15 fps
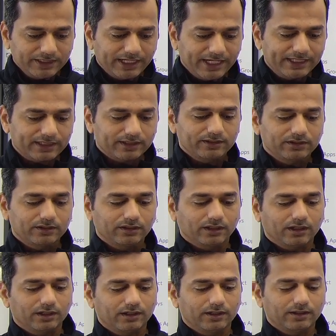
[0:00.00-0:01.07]
Create
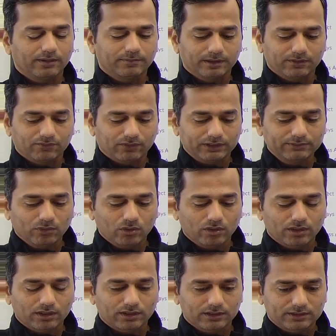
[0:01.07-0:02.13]
one
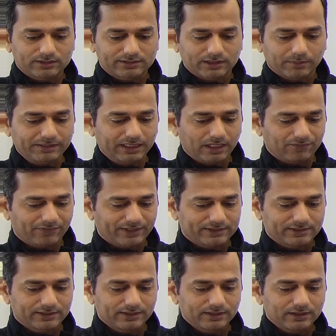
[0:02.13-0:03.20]
more sub
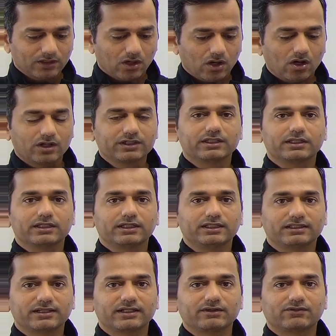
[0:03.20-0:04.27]
interface on
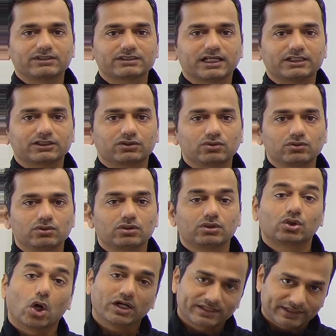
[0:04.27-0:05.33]
Ethernet
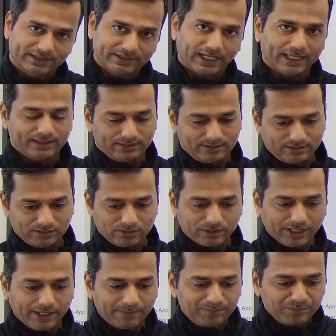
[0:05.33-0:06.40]
1/2.10.
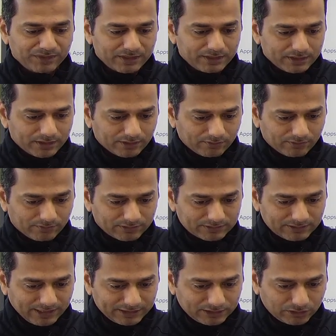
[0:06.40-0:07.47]
Okay. Or
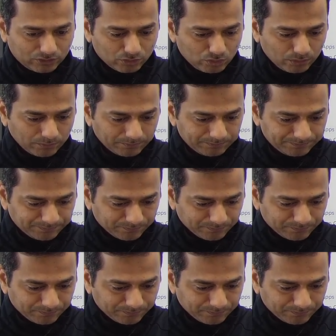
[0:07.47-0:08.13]
1/2.